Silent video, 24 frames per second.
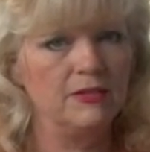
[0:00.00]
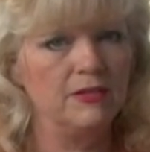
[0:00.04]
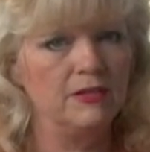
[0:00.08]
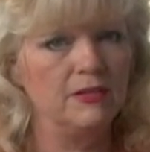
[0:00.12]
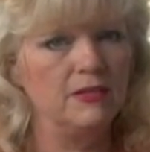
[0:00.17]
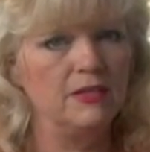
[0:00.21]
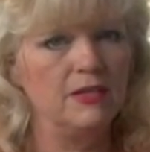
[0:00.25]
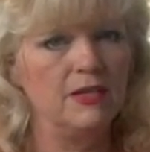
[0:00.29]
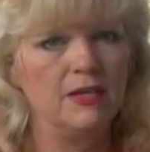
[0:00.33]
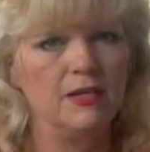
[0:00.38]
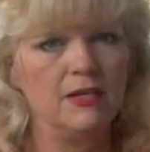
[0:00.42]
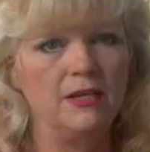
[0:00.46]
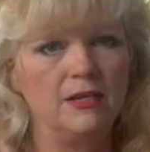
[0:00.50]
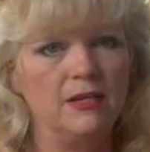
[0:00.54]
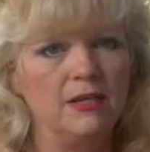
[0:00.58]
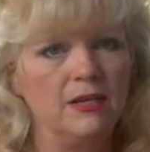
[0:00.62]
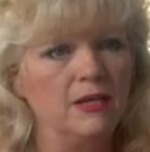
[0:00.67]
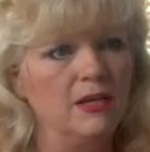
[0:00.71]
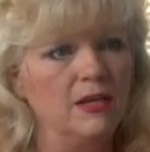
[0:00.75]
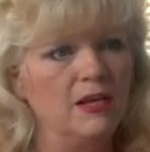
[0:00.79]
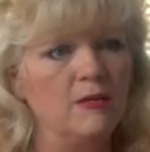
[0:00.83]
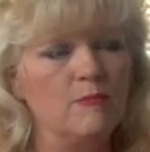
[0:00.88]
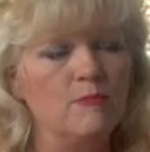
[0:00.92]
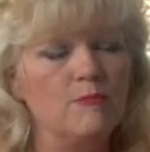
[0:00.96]
They
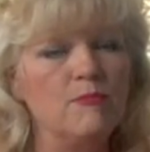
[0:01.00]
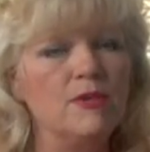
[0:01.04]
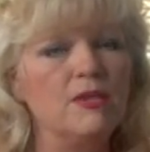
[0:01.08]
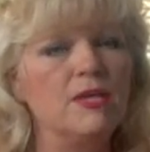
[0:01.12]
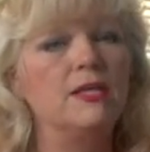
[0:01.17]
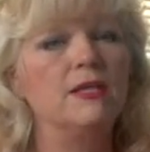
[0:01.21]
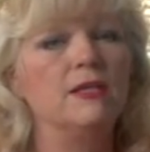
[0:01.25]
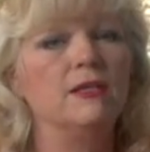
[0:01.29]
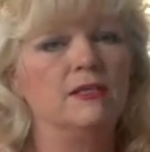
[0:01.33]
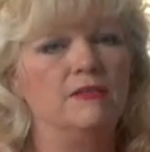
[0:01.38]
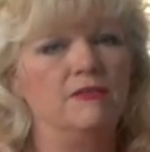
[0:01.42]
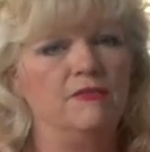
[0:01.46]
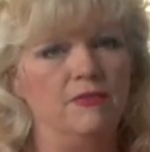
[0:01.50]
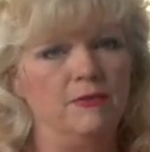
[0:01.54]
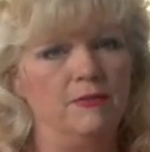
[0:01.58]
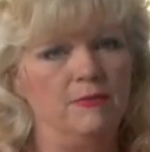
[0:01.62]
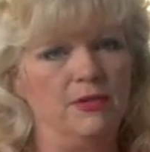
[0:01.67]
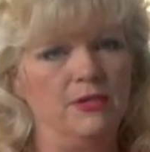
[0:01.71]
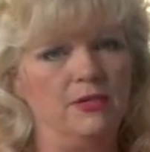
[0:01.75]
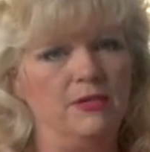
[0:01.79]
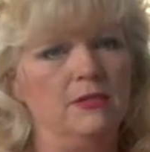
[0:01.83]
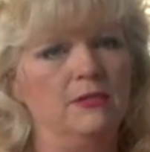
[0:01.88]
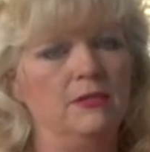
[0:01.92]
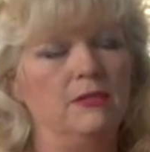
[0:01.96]
immediately feel
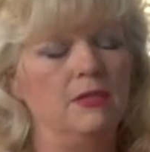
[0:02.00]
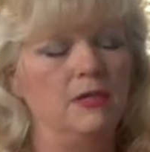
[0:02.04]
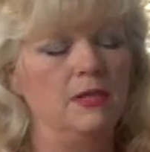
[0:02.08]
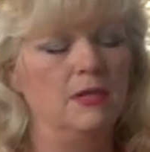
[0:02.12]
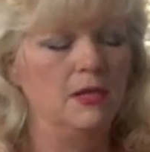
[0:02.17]
better.